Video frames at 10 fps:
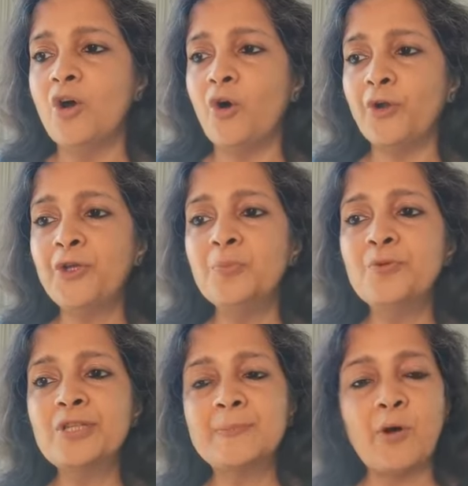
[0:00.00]

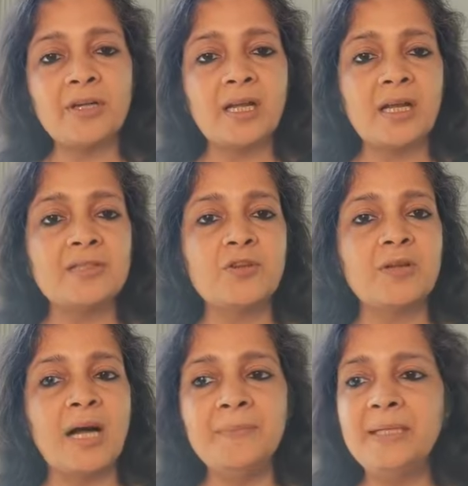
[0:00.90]
Audiobooks, podcasts, or
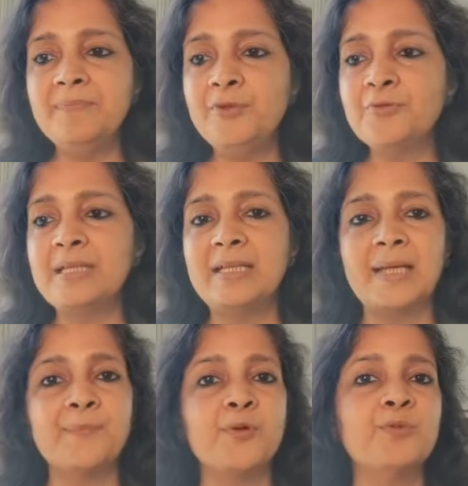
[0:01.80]
calming music
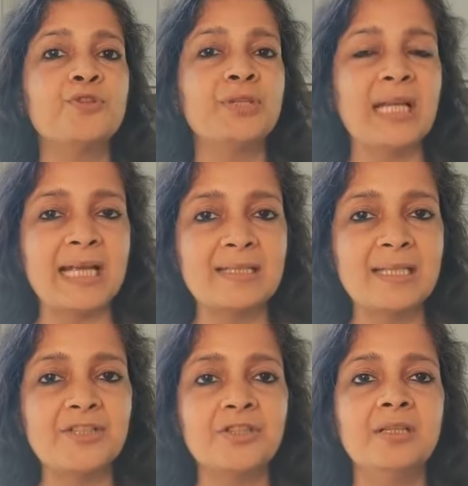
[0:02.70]
can promote
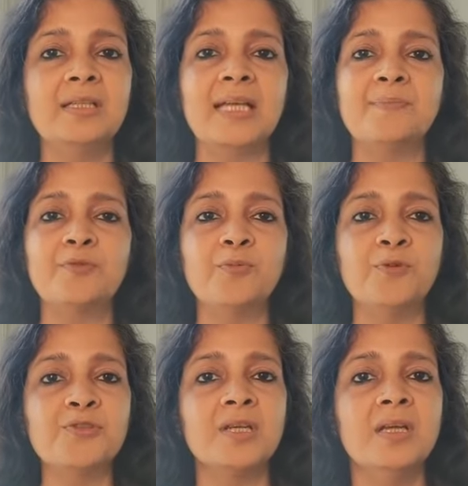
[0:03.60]
relaxation, can
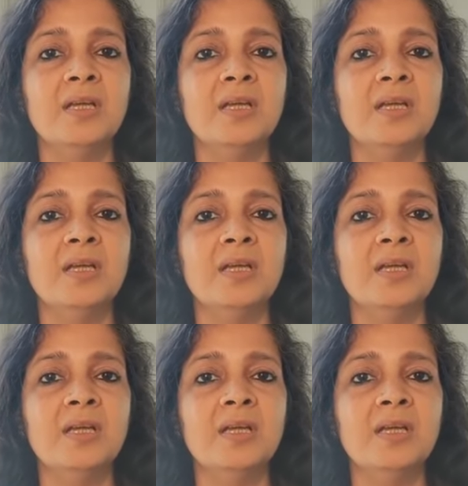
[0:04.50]
promote,